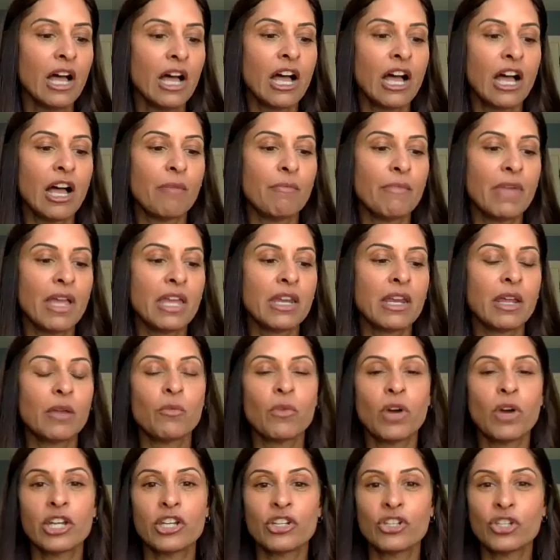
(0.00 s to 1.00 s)
And I
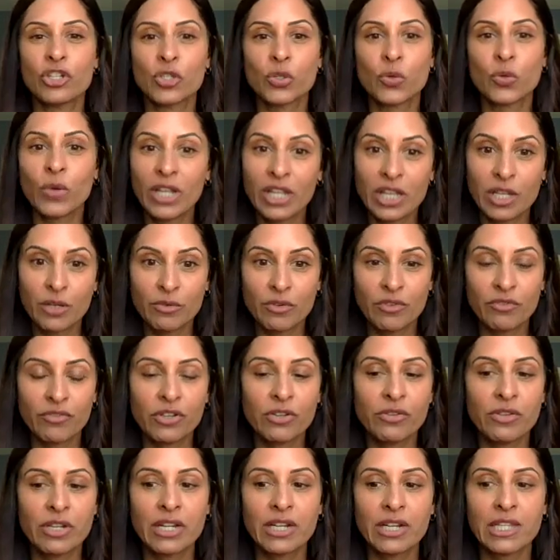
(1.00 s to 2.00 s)
want to just quickly
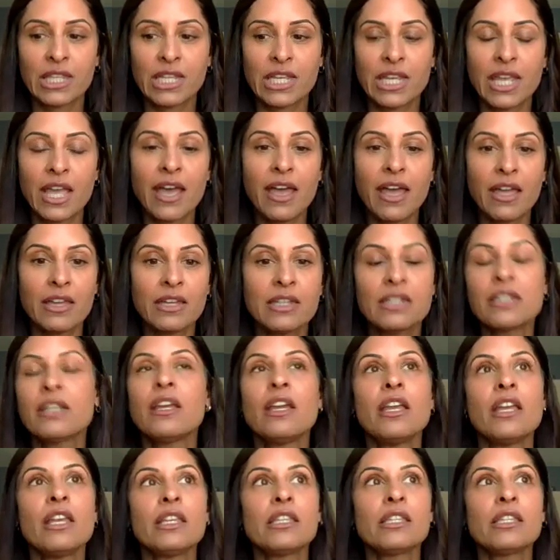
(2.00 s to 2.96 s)
review here at the end